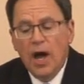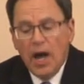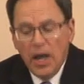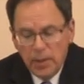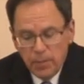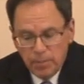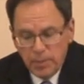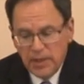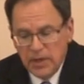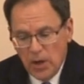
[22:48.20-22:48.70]

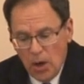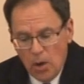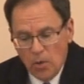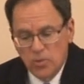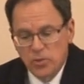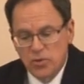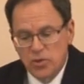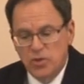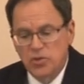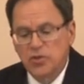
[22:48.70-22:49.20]

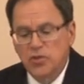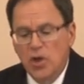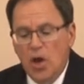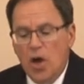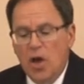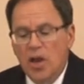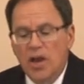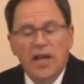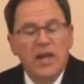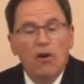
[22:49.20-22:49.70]
unbeknown to
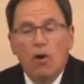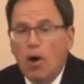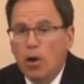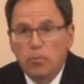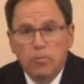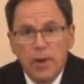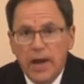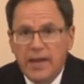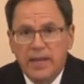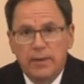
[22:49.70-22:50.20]
Saul, had
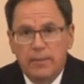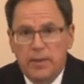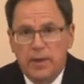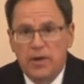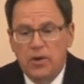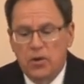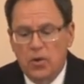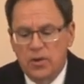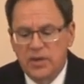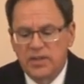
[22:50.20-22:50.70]
already
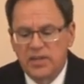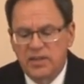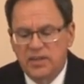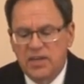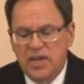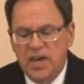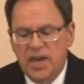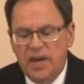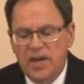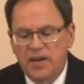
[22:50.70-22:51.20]
been
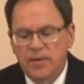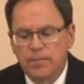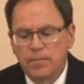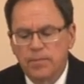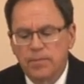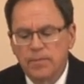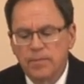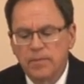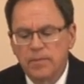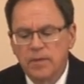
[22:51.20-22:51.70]
anointed king,
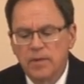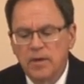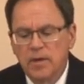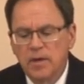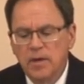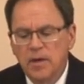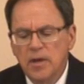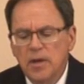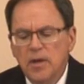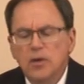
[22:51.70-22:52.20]

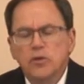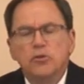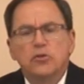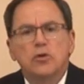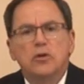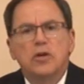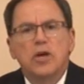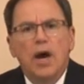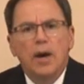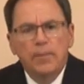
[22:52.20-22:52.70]

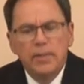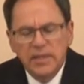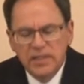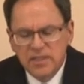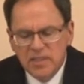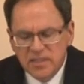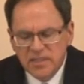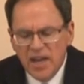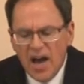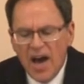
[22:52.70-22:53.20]
to come
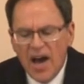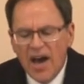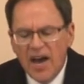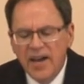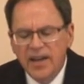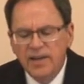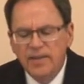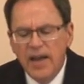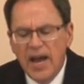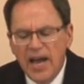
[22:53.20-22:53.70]

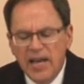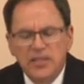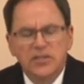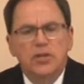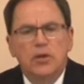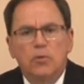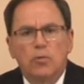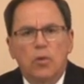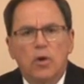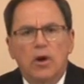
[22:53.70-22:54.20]
inside,
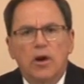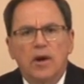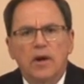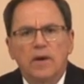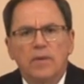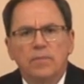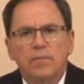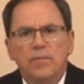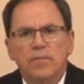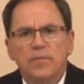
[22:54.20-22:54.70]
as it
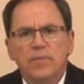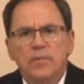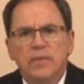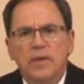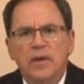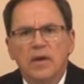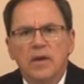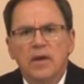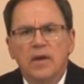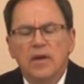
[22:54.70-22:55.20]
were,
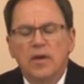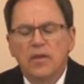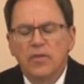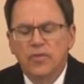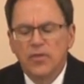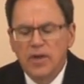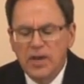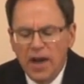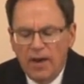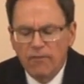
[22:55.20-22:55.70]

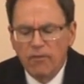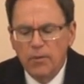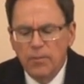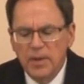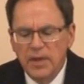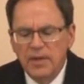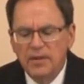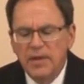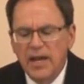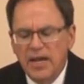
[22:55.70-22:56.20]
the
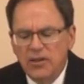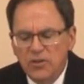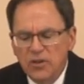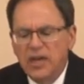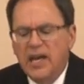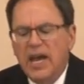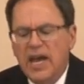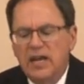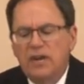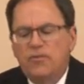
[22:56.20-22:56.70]
government and to
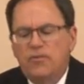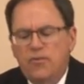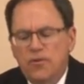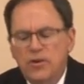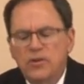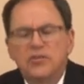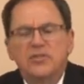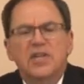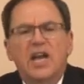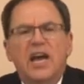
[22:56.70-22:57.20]
gain
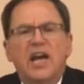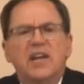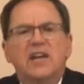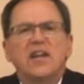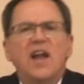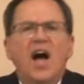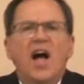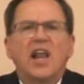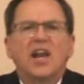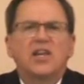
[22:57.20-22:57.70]

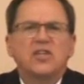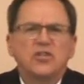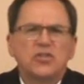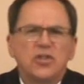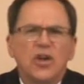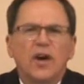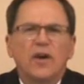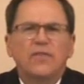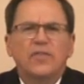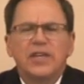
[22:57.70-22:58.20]
firsthand
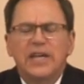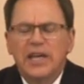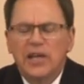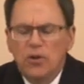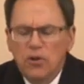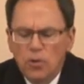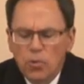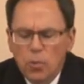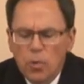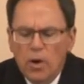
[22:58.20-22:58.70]
knowledge of the
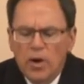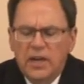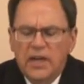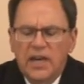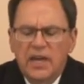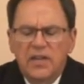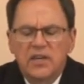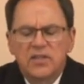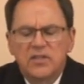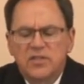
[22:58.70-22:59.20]
inner
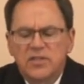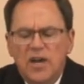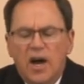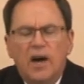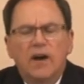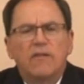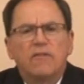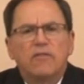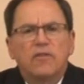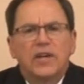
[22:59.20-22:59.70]
workings
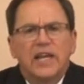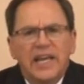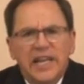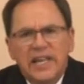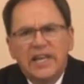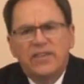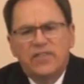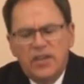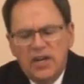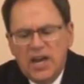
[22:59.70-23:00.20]
of
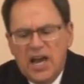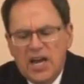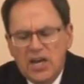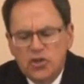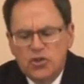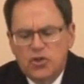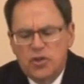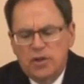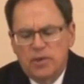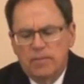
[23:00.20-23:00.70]
leading the
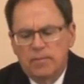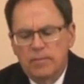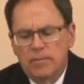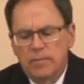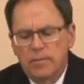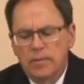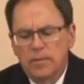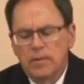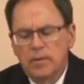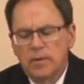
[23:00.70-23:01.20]
nation,
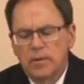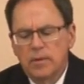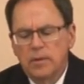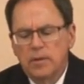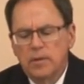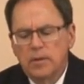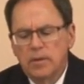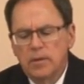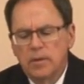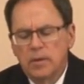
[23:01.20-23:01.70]

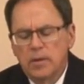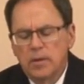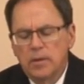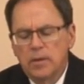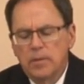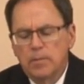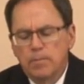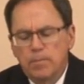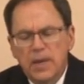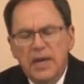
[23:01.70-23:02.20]

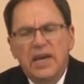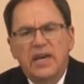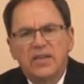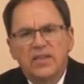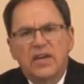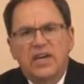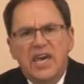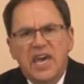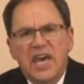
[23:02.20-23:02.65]
being the